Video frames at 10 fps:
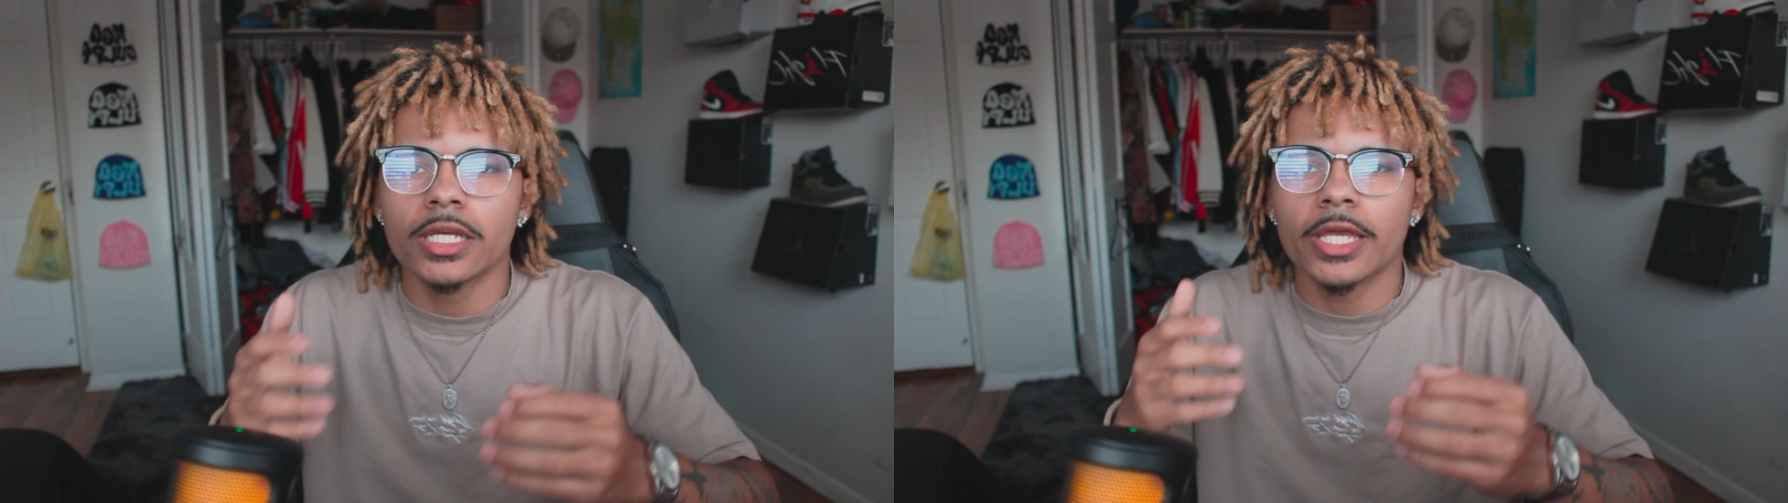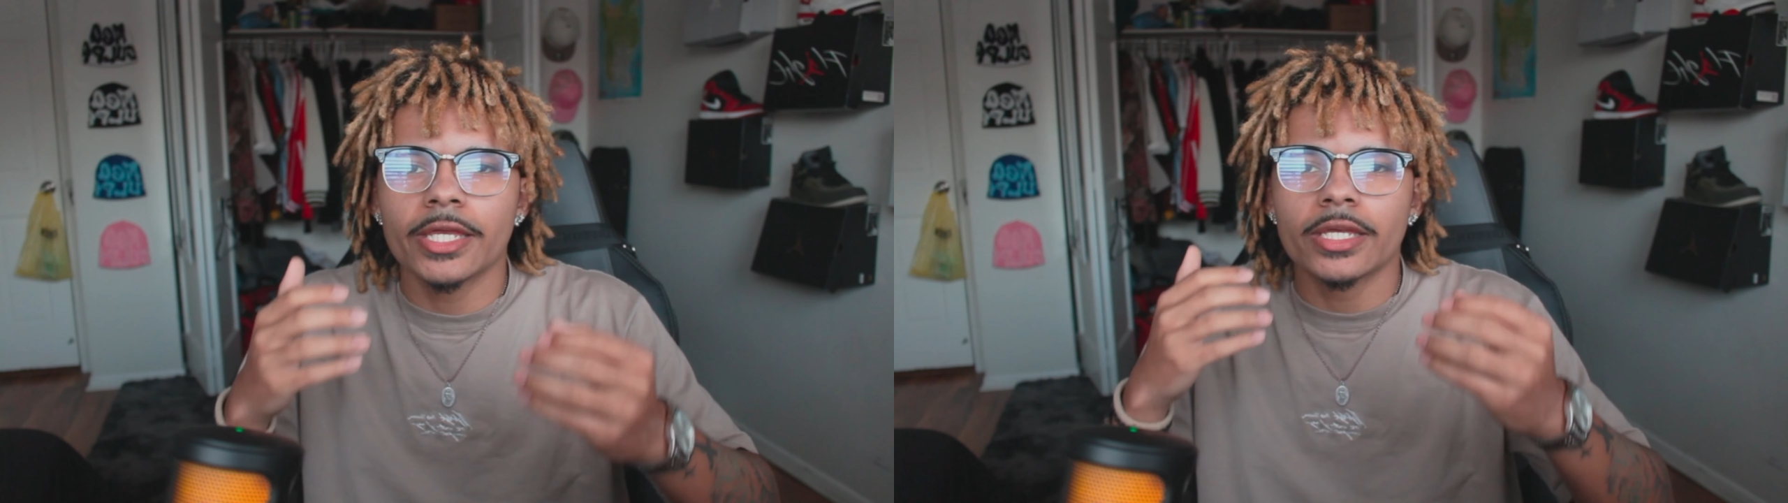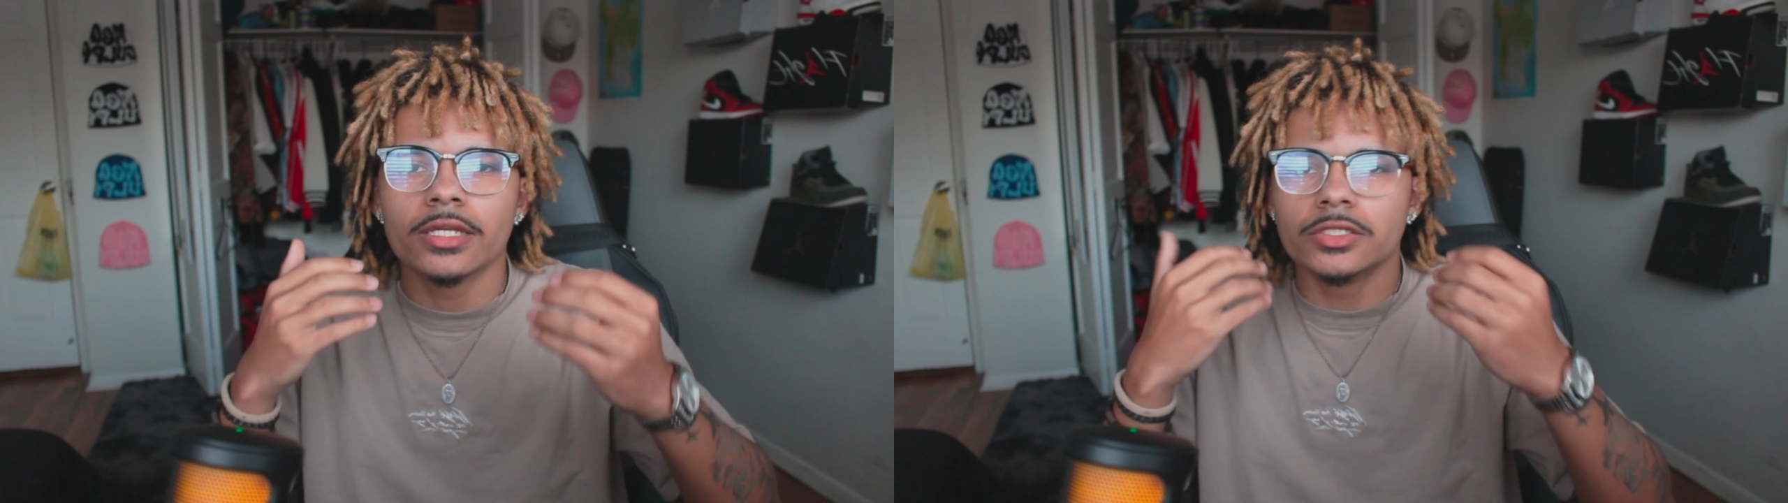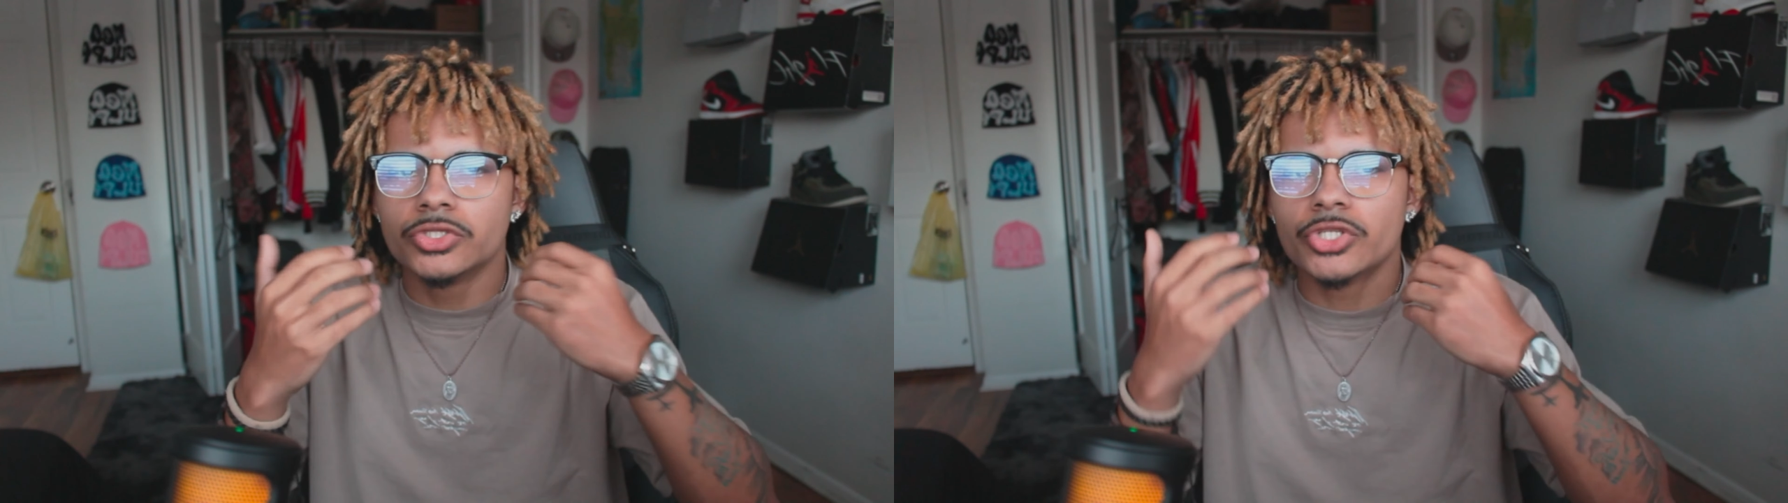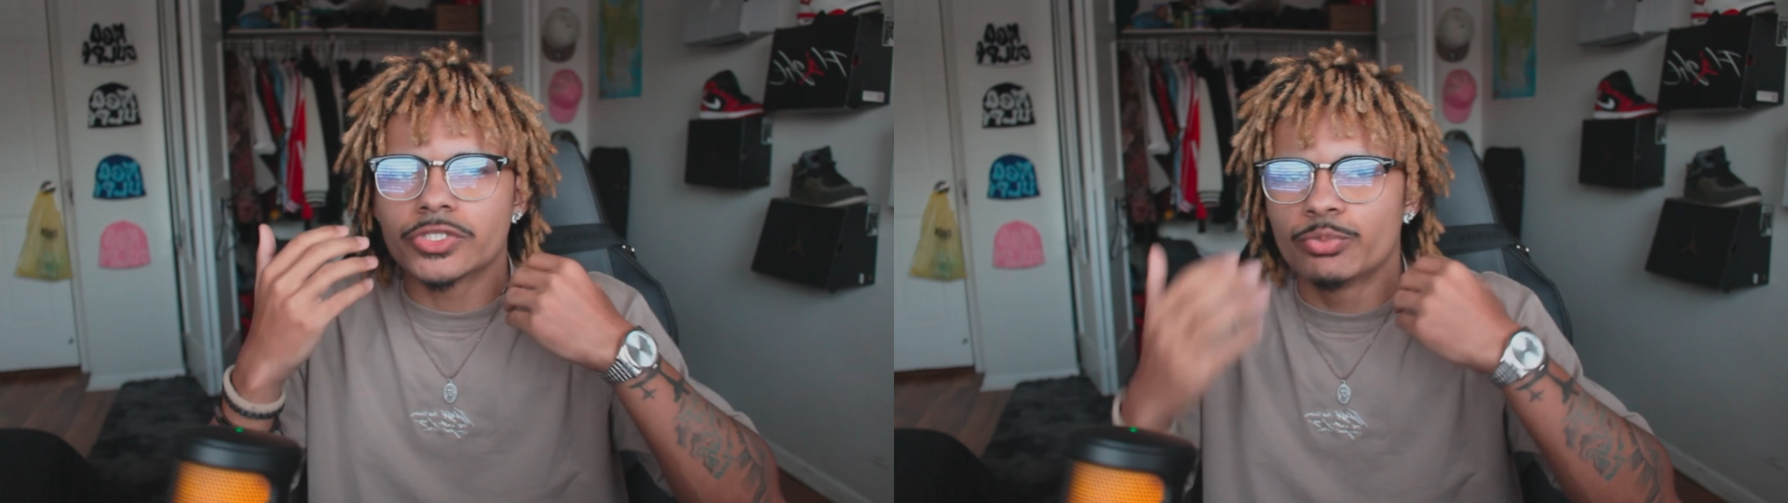
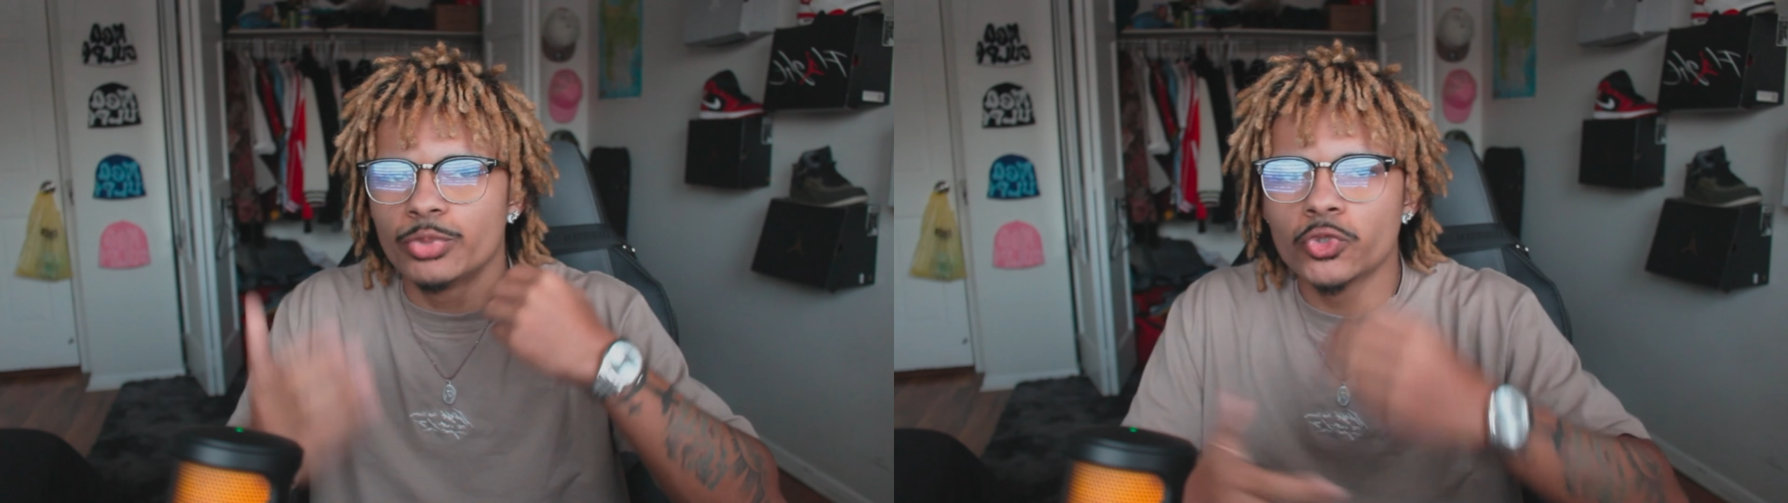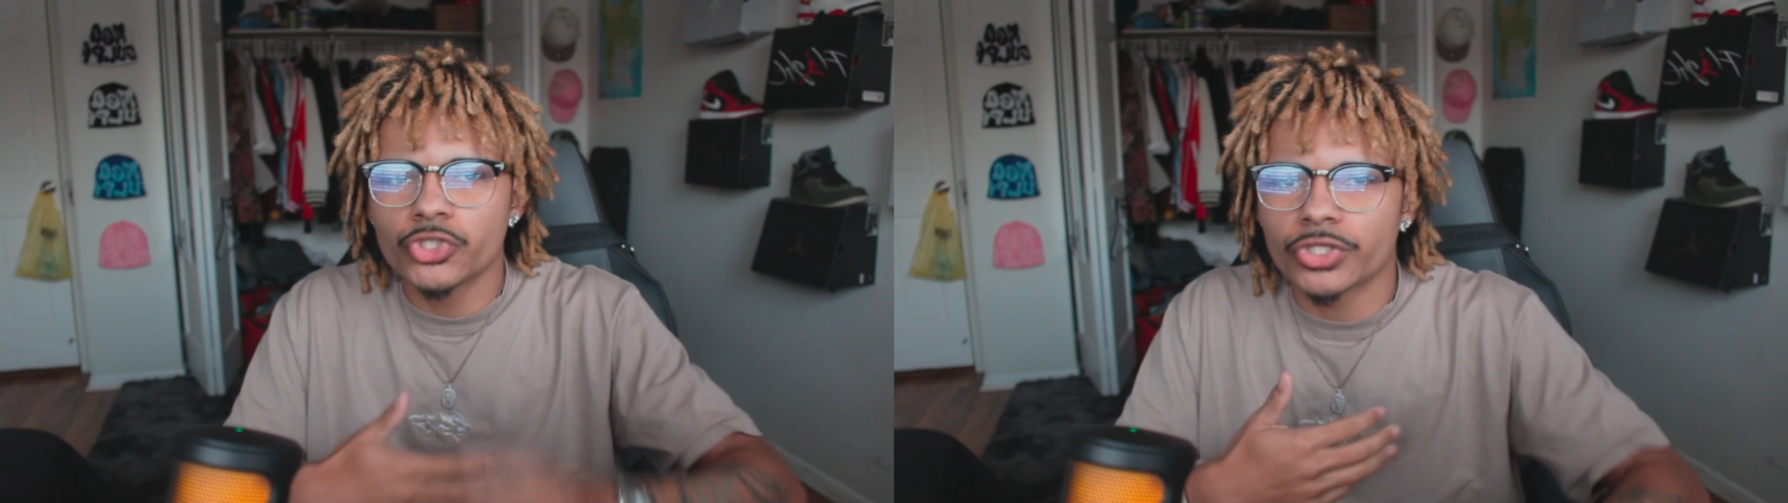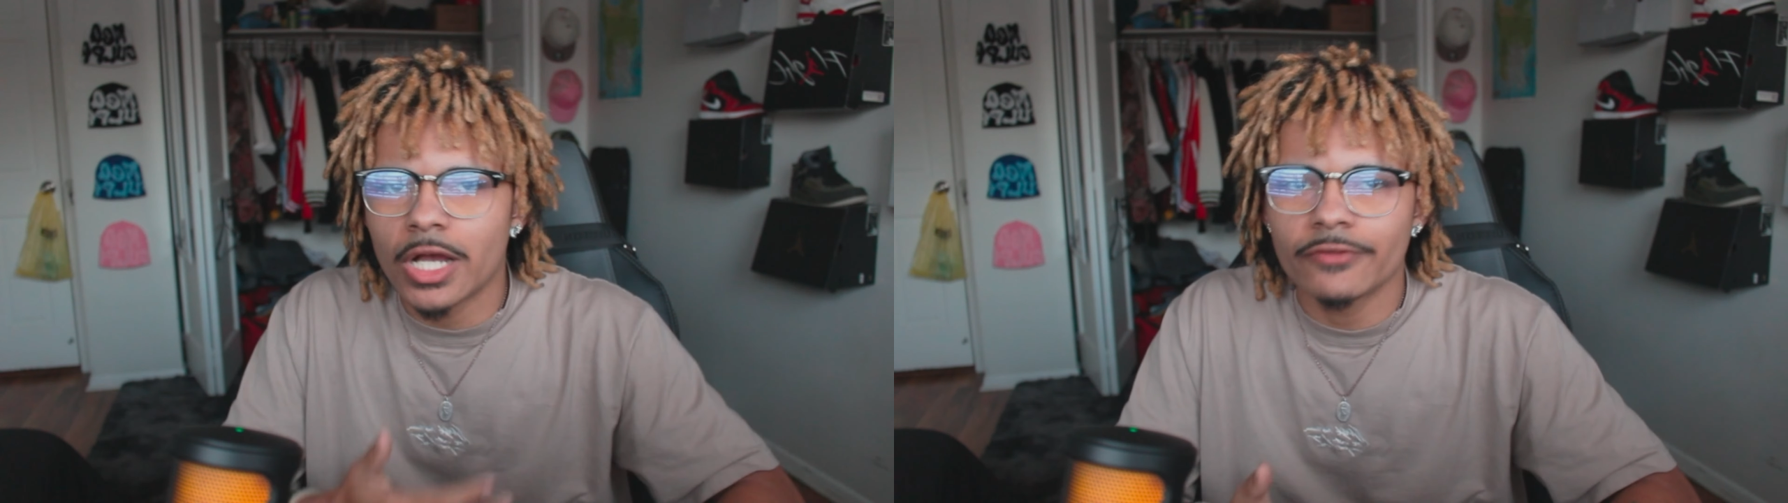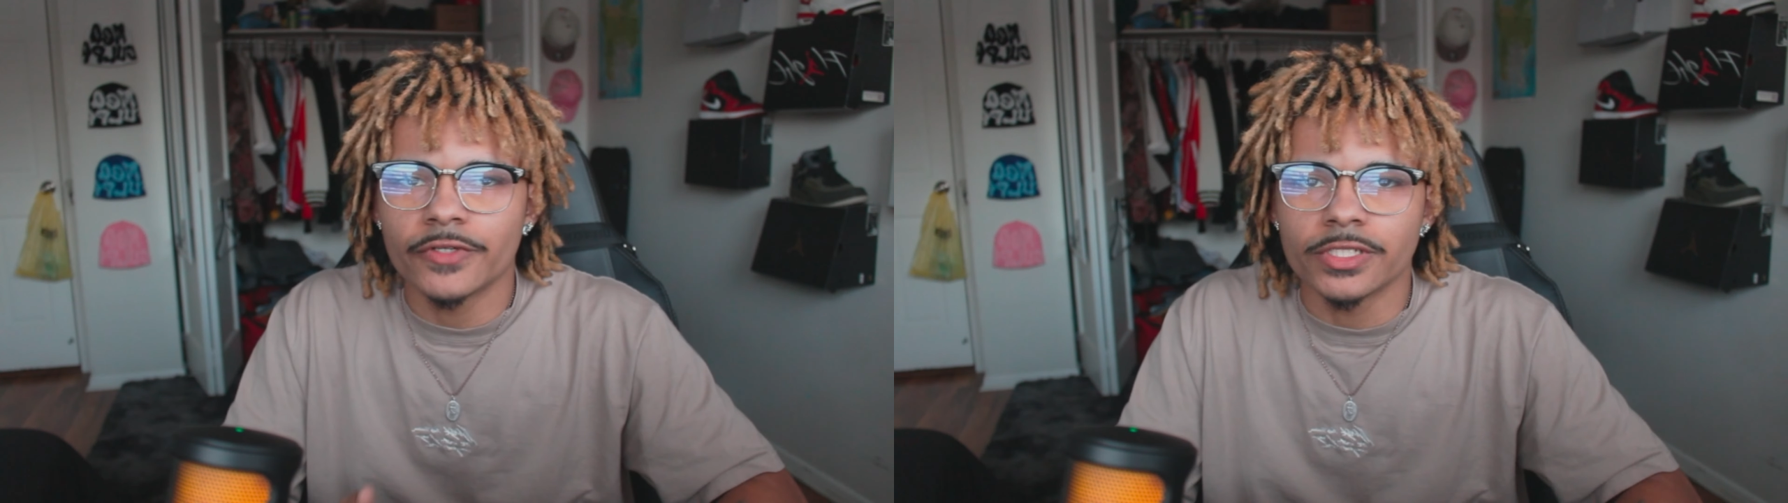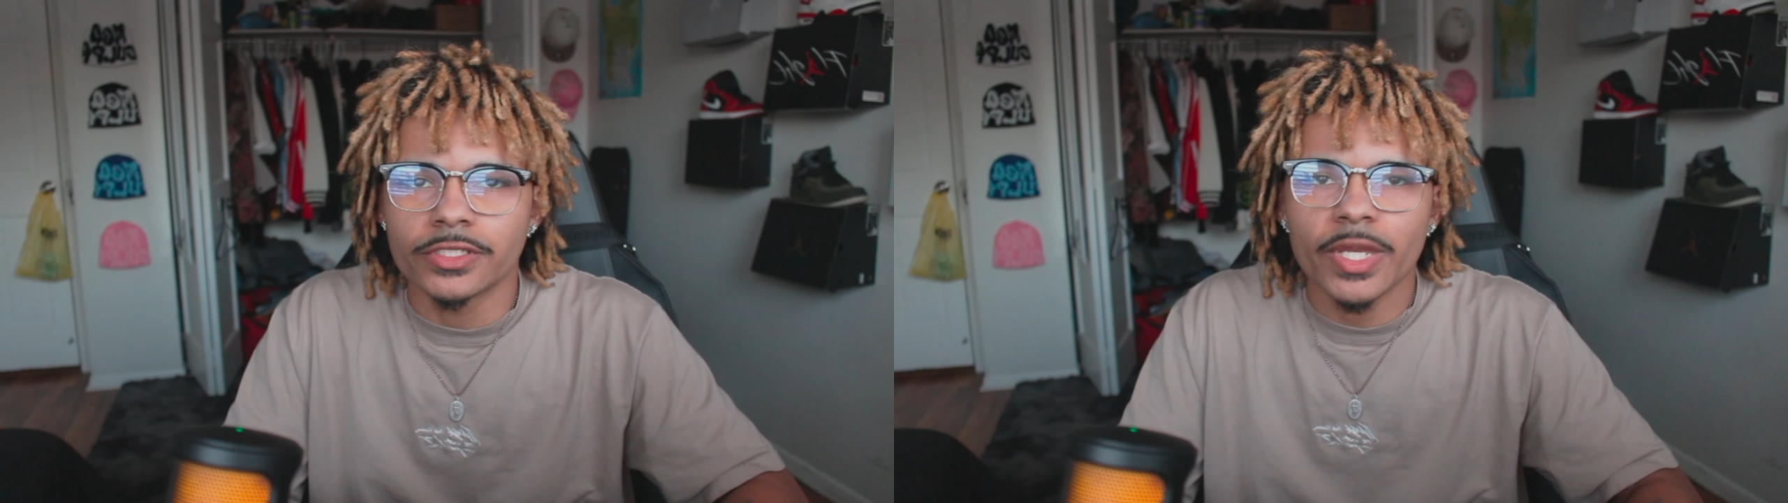and just boost your confidence.